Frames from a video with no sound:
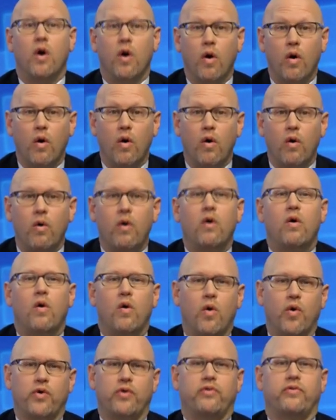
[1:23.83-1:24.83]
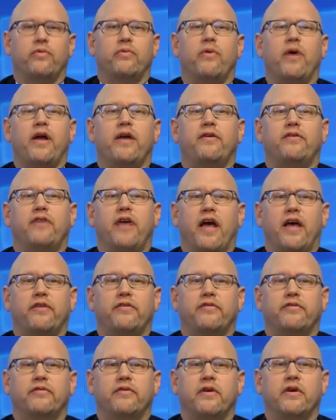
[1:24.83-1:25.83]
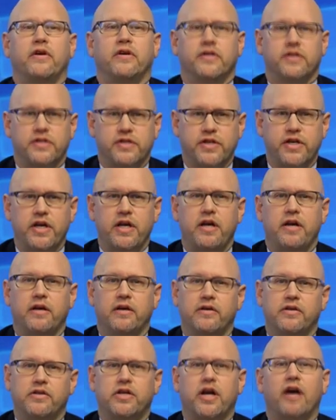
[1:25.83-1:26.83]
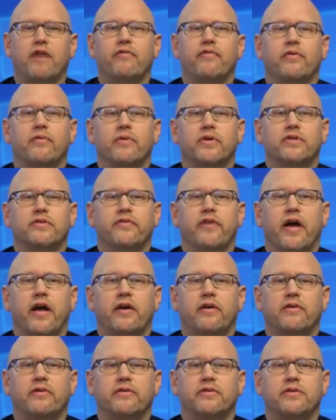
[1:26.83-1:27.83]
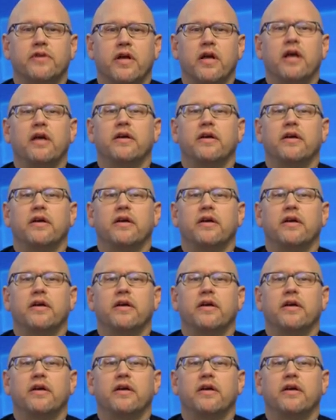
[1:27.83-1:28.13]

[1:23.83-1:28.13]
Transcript: O, order the right tests. C, check for risk factors.